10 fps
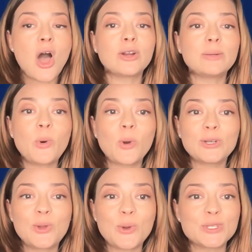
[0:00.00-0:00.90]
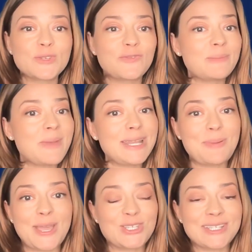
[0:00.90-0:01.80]
are important goals for
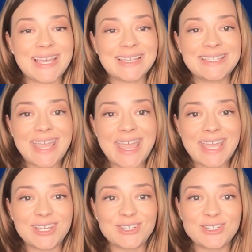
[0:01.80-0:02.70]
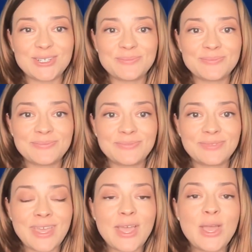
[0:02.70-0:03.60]
many patients as they age.
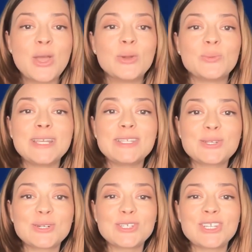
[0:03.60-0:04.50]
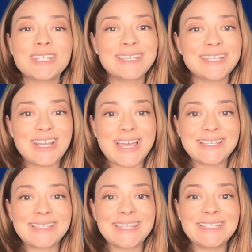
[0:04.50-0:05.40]
Research
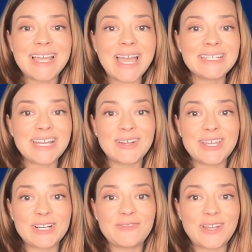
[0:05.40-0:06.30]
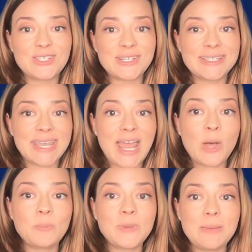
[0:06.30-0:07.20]
suggests that dietary interventions can
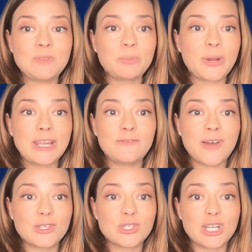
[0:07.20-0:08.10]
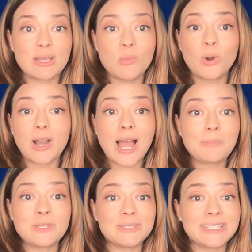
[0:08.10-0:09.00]
help keep the brain functioning more
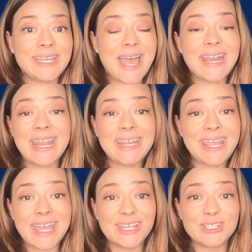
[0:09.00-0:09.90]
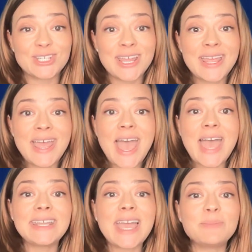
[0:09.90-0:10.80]
optimally at any age
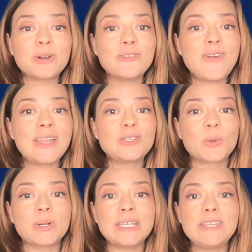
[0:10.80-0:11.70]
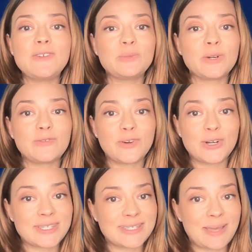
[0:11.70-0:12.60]
and can prevent or even
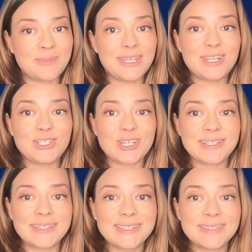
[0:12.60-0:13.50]
reverse some conditions.